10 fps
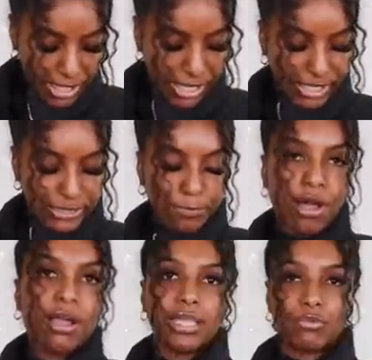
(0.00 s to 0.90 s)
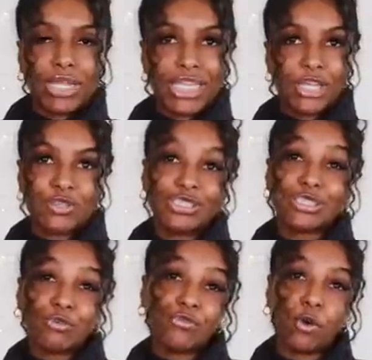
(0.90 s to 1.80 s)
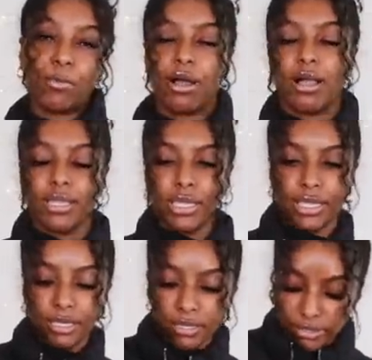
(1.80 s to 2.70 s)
it has a pocket right here. This is a faux pocket,